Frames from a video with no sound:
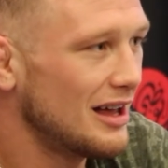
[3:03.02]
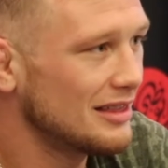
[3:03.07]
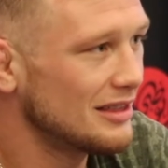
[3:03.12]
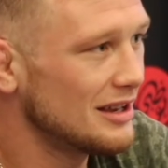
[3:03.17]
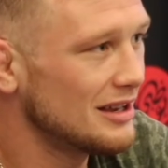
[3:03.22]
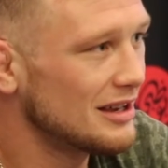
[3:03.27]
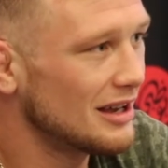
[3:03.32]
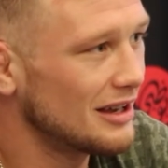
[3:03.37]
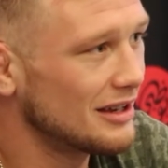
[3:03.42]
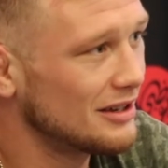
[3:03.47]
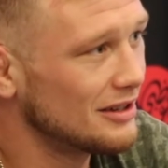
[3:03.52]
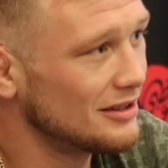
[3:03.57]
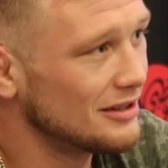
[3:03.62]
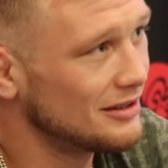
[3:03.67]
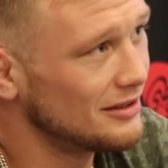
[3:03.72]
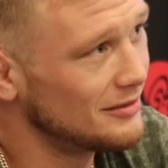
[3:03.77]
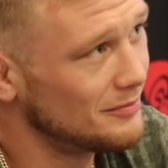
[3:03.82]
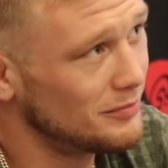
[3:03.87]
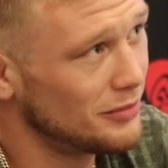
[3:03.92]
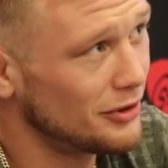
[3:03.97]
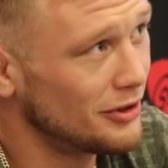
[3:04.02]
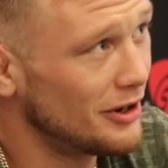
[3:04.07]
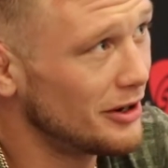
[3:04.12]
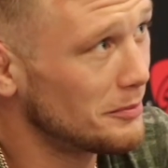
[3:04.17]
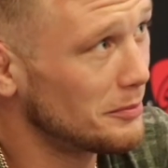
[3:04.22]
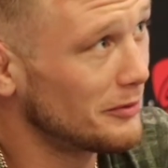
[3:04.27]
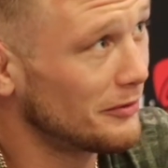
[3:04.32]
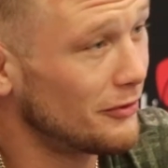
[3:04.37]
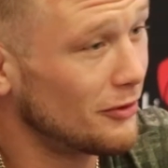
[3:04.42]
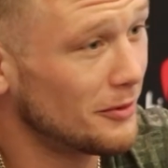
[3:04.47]
I think I could put on
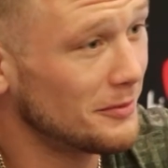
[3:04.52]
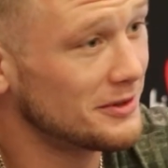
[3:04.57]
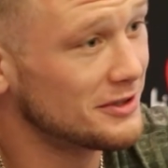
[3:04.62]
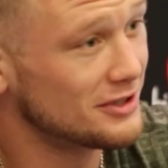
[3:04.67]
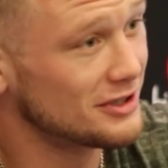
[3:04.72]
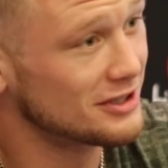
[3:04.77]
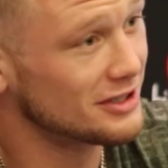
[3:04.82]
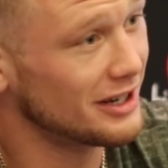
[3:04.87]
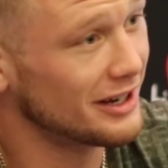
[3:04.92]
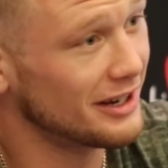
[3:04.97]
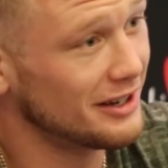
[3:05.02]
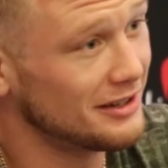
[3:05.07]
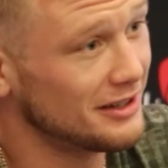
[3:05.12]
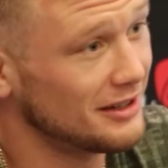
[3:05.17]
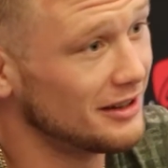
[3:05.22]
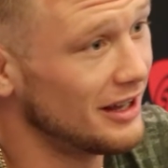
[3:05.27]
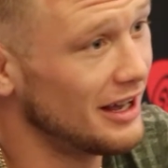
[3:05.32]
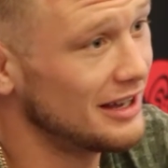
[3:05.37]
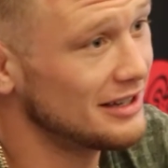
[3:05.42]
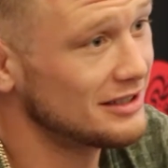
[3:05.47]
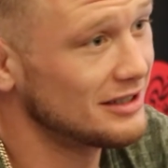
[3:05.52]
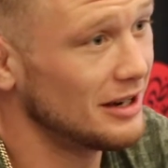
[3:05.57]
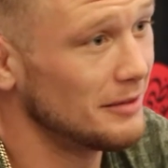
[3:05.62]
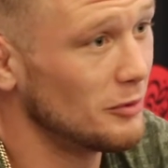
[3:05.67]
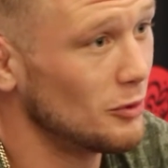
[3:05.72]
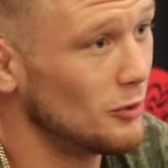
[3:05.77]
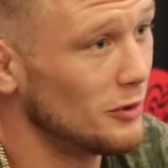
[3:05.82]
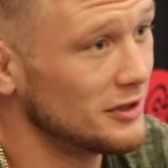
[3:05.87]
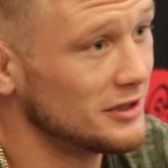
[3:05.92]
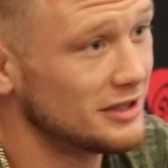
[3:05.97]
a performance just like I did last time,
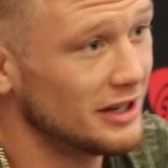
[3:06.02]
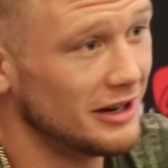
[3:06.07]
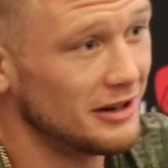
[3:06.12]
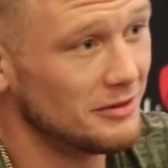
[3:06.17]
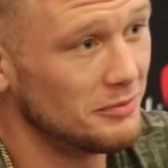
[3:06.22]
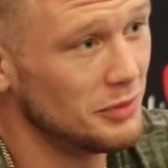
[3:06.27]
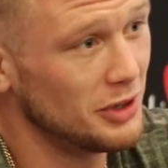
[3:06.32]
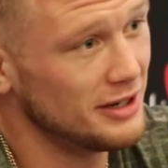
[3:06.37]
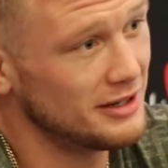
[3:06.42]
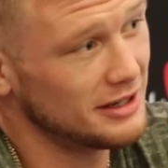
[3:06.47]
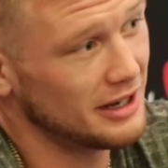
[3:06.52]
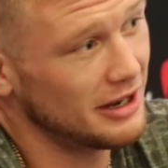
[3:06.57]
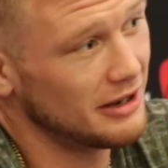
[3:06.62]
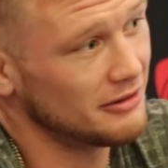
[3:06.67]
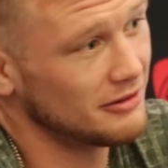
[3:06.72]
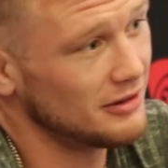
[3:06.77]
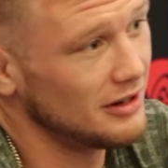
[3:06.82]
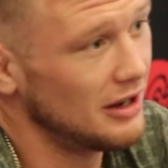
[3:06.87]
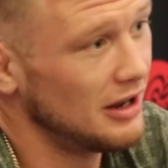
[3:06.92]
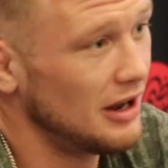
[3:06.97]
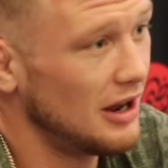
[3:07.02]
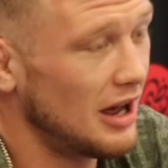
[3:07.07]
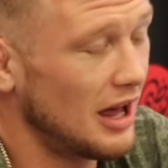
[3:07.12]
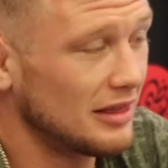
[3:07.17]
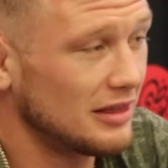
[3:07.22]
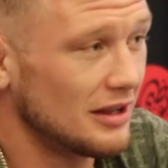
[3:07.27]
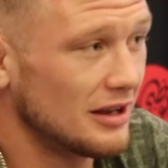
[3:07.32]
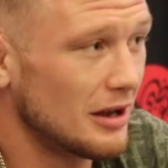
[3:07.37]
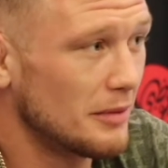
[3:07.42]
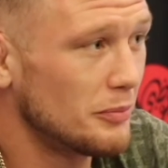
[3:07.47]
a one-sided beatdown. I
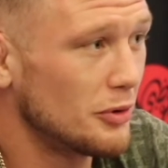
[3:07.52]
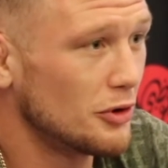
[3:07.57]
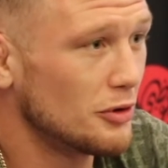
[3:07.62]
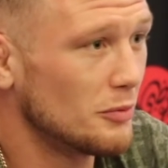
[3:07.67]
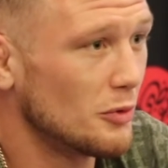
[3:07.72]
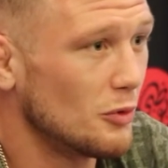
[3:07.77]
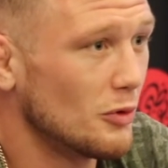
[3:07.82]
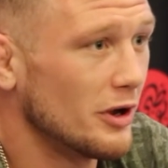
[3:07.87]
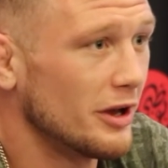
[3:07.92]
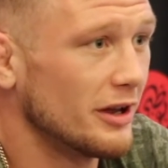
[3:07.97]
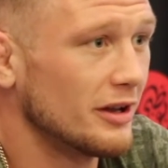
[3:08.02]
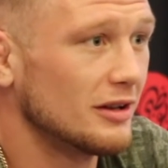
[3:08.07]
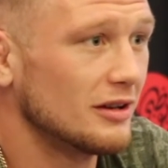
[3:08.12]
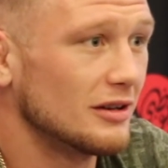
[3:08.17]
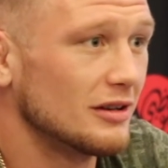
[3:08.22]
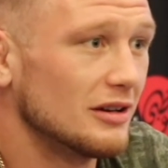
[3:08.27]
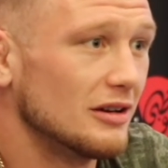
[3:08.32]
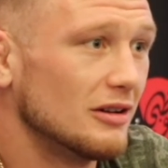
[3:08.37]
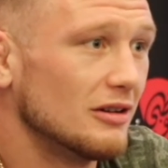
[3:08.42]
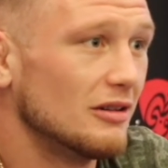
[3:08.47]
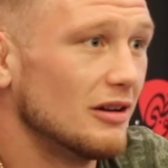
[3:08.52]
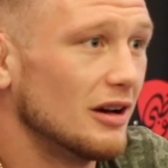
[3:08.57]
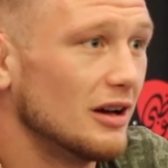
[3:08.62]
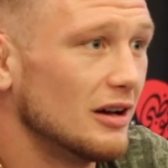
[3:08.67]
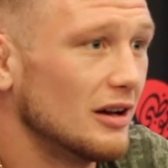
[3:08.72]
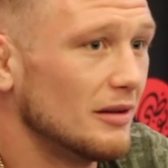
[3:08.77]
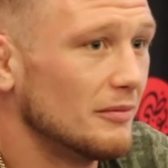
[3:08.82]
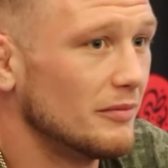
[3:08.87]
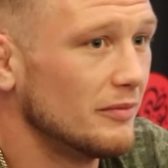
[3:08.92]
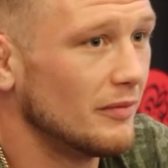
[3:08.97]
think I put him away, you know.
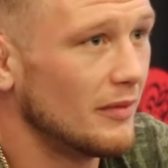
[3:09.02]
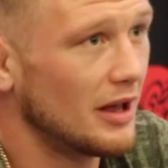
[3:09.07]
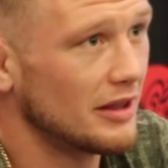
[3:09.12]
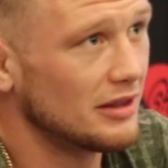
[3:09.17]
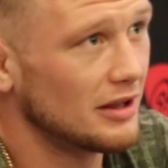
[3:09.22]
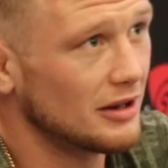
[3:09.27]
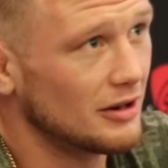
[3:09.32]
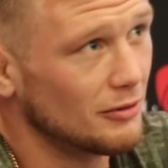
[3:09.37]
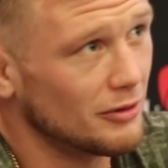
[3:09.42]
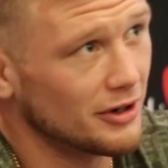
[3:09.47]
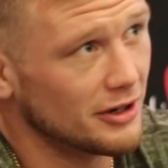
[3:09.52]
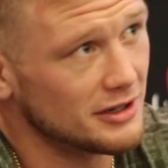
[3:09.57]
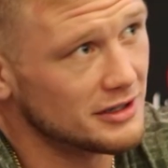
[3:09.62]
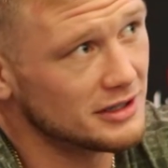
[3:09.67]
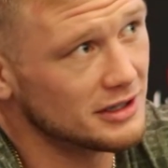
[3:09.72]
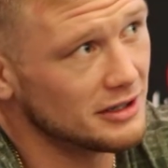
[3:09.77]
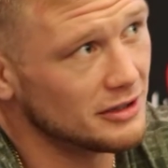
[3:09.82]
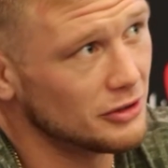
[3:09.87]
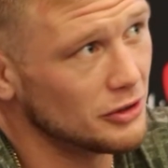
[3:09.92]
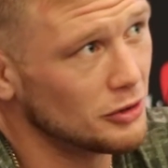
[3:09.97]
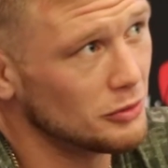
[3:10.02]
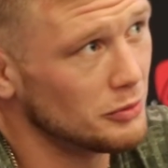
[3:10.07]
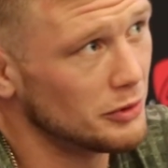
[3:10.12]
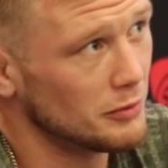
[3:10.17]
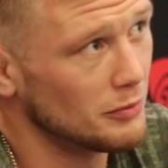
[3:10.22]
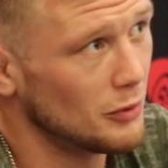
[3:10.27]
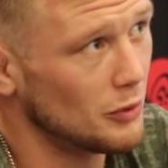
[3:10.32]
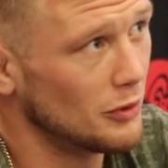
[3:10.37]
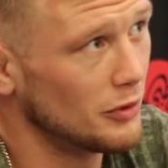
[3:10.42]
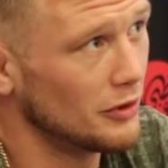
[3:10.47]
I think we're going to see a little bit
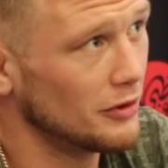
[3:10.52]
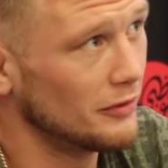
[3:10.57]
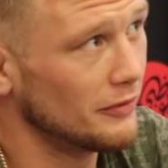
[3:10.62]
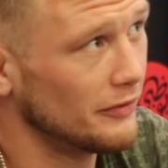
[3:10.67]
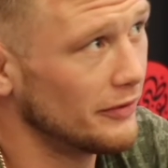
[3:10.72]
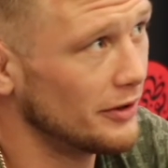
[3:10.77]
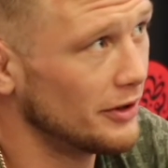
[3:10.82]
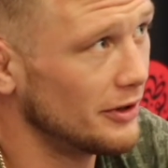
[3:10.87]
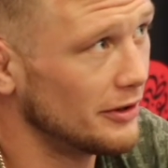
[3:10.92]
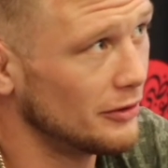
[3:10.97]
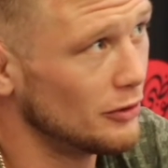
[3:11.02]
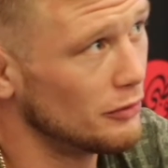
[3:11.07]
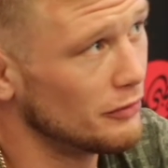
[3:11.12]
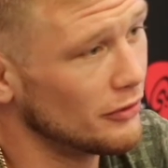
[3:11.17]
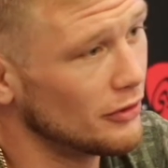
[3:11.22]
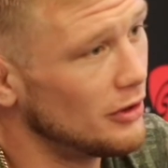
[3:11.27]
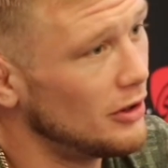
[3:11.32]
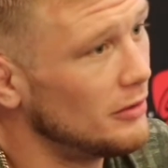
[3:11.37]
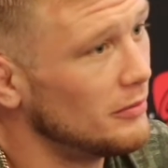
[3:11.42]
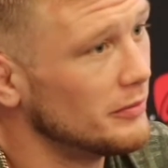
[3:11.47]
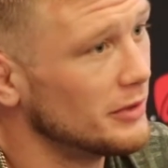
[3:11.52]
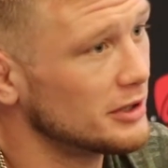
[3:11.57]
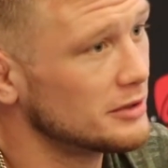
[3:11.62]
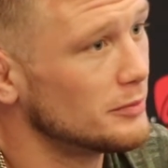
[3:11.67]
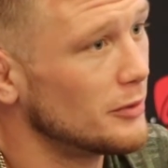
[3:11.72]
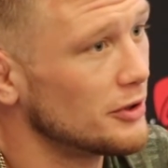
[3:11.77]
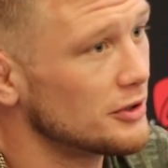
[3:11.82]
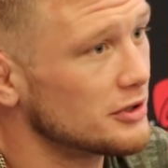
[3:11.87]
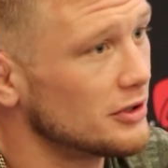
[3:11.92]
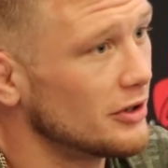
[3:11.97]
more of an overall mixed
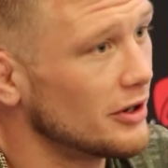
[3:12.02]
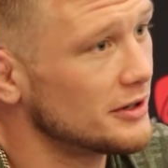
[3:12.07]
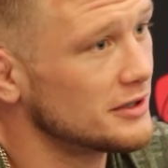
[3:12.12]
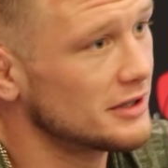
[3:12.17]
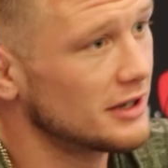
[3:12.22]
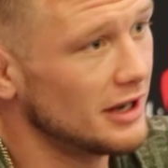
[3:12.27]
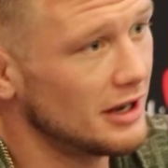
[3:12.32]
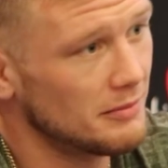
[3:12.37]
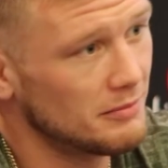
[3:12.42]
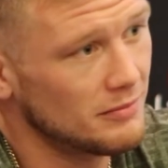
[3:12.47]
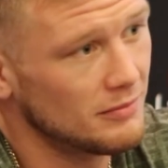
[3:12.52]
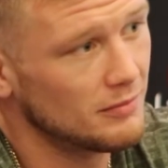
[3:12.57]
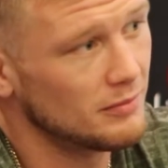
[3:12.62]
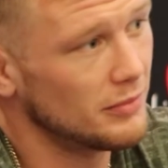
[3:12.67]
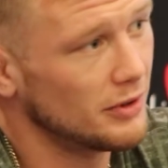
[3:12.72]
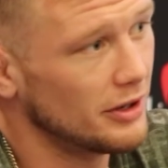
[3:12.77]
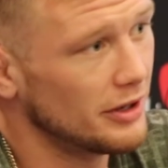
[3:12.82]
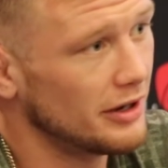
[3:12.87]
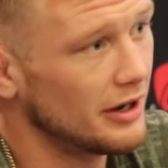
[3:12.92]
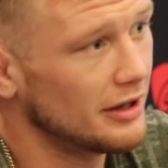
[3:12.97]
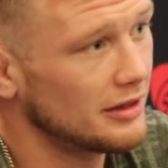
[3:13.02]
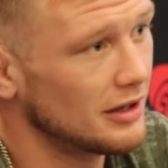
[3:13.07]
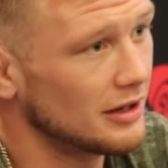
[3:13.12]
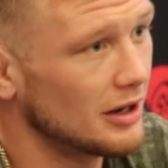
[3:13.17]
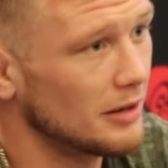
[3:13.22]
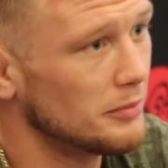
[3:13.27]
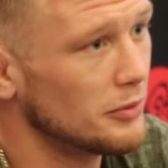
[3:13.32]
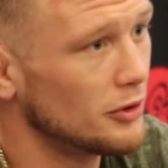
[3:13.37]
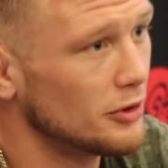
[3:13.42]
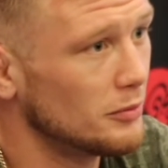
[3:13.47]
martial arts game, but I think
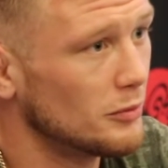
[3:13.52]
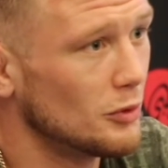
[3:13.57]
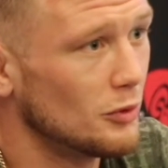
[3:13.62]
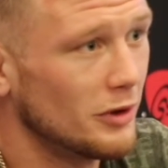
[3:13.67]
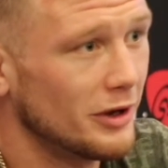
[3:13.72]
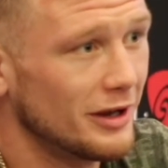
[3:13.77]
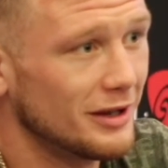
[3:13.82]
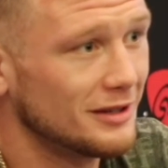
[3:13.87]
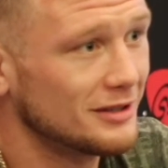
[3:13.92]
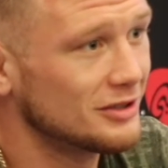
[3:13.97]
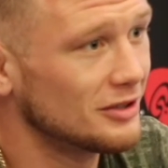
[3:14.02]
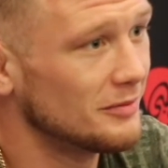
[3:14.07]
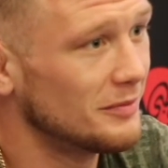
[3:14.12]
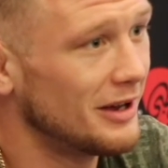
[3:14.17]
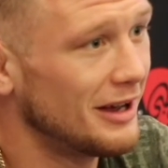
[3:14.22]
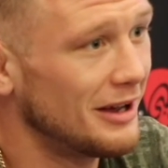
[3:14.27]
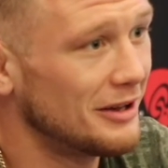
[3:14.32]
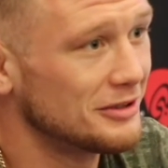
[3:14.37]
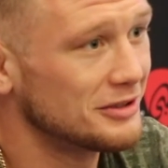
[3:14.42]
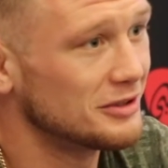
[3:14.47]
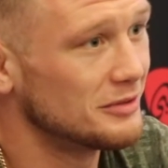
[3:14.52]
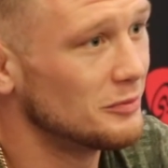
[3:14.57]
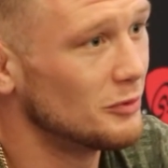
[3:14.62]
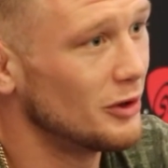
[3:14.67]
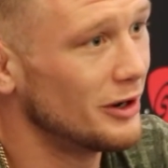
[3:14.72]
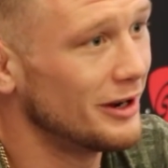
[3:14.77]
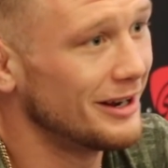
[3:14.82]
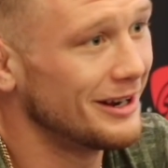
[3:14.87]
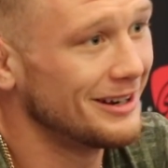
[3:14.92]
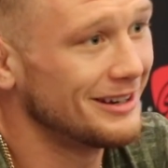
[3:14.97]
I put him away somehow, some
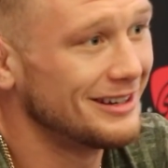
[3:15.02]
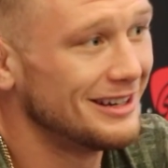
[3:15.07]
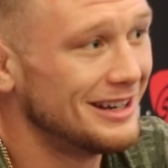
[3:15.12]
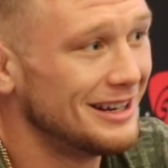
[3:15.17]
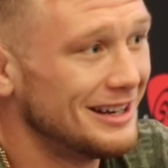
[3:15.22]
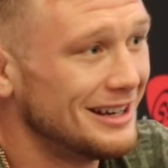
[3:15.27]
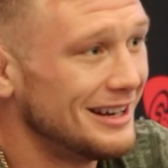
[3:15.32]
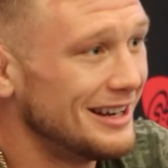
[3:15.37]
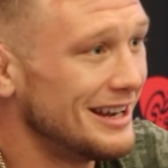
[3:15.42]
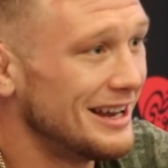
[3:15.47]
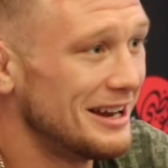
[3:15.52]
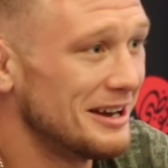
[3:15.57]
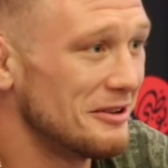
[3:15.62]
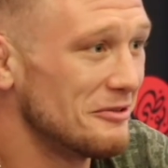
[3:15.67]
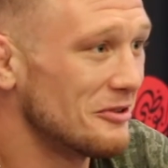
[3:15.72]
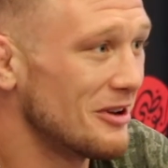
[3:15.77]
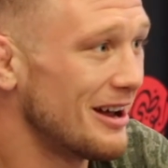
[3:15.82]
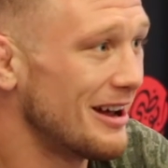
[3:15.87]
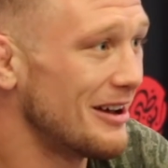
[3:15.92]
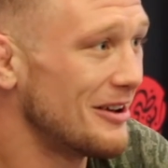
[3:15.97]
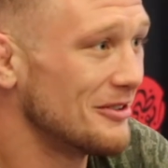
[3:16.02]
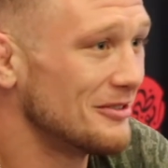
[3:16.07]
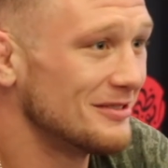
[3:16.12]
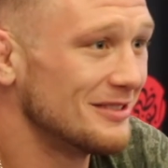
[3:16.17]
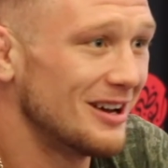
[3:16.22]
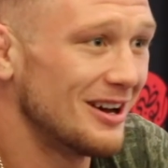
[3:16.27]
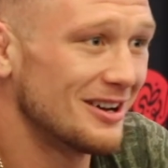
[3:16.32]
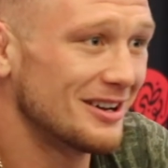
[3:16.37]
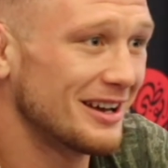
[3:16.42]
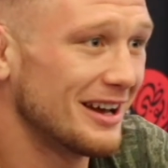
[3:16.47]
way, any round,
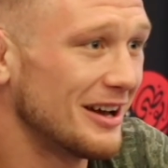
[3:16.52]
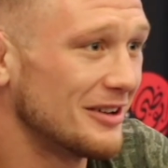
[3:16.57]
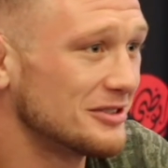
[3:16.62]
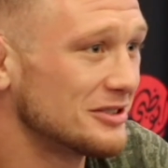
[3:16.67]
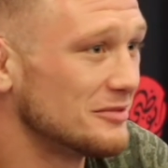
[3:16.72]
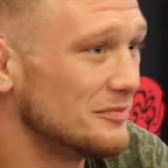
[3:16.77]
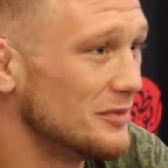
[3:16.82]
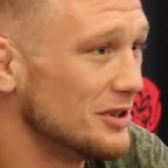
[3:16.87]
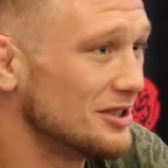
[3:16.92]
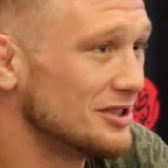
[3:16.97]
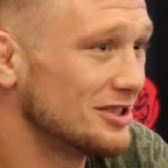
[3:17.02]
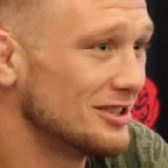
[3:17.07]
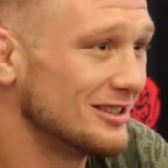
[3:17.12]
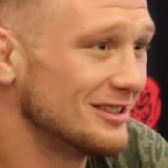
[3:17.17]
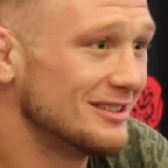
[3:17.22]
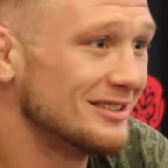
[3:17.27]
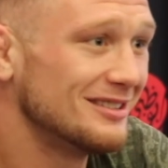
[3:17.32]
knockout, submission,